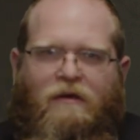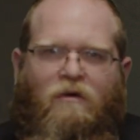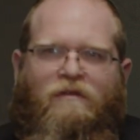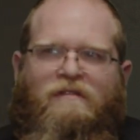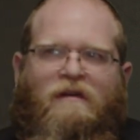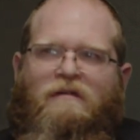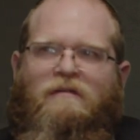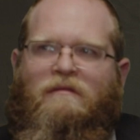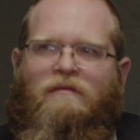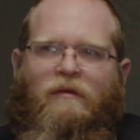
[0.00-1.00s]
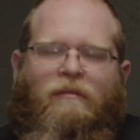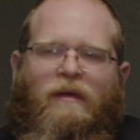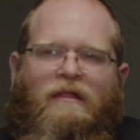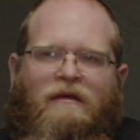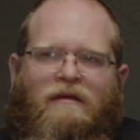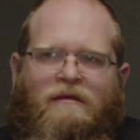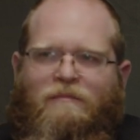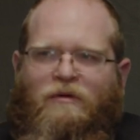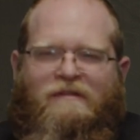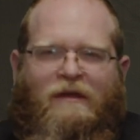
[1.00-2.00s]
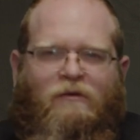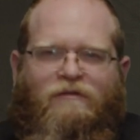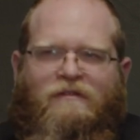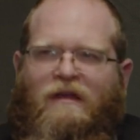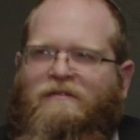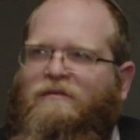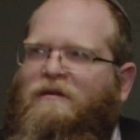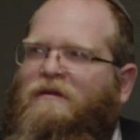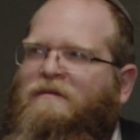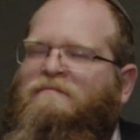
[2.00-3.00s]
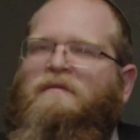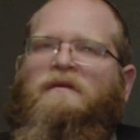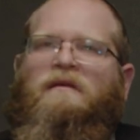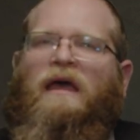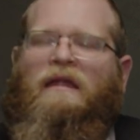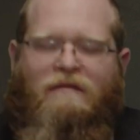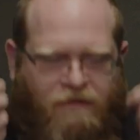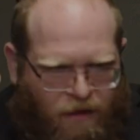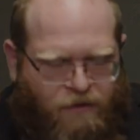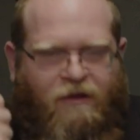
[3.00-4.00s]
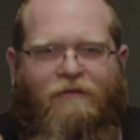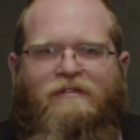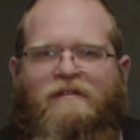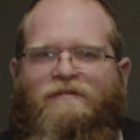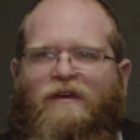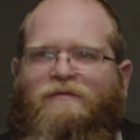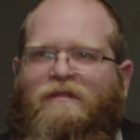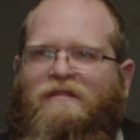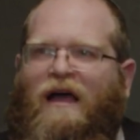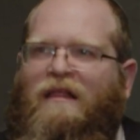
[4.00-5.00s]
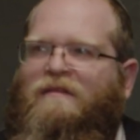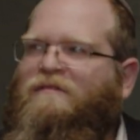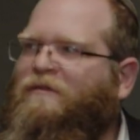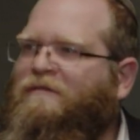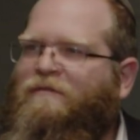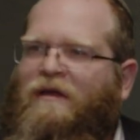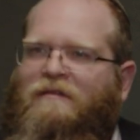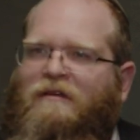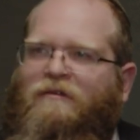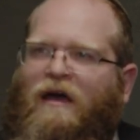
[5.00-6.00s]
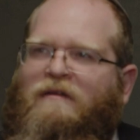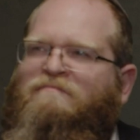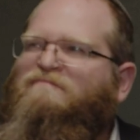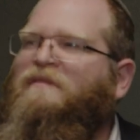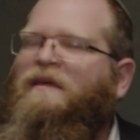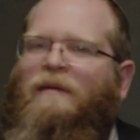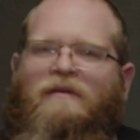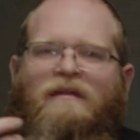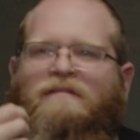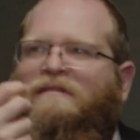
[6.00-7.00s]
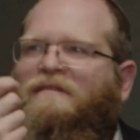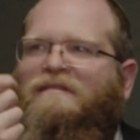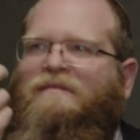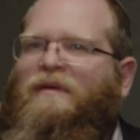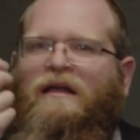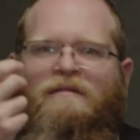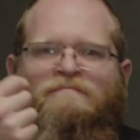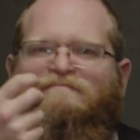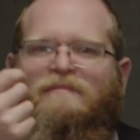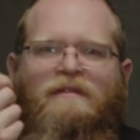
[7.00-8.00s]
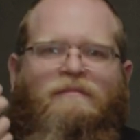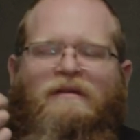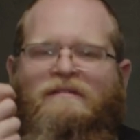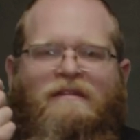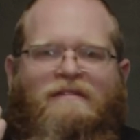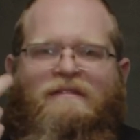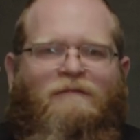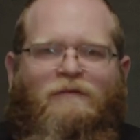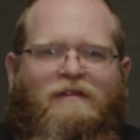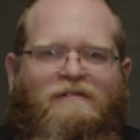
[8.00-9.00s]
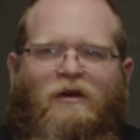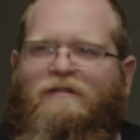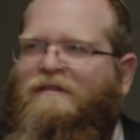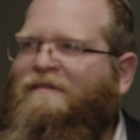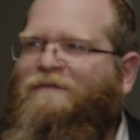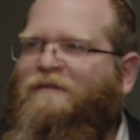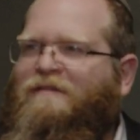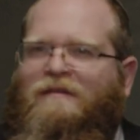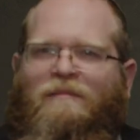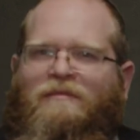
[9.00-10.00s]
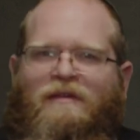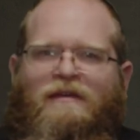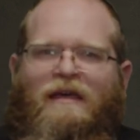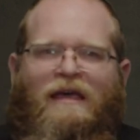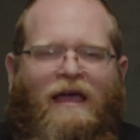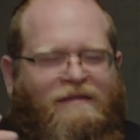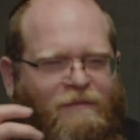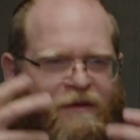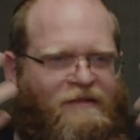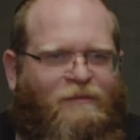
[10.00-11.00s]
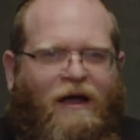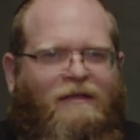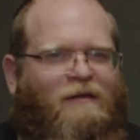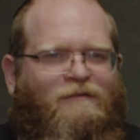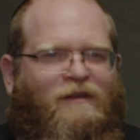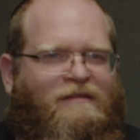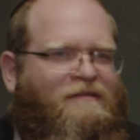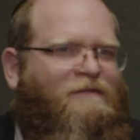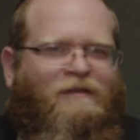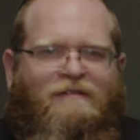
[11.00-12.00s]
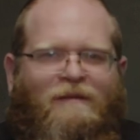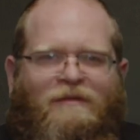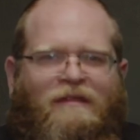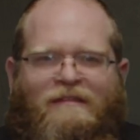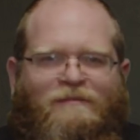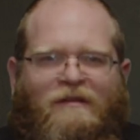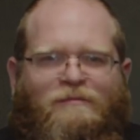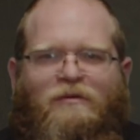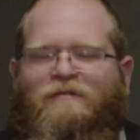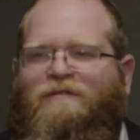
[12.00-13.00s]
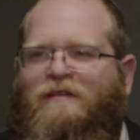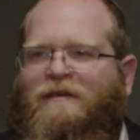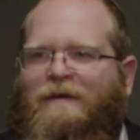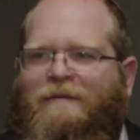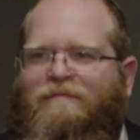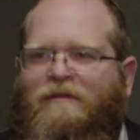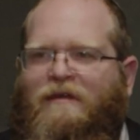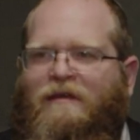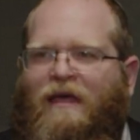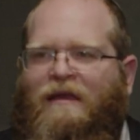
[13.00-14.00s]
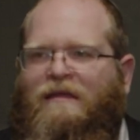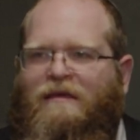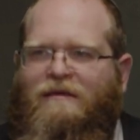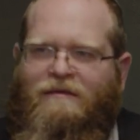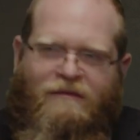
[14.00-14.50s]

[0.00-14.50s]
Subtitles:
All of a sudden, the Rebbe Melech puts down Levin Esrog and uncovers his face with a talus, turns around to the crowd, and begins to smell, begins to sniff with his nose, as if there's something. There's a big smile on his face, as if there's something that smells beautifully, and he's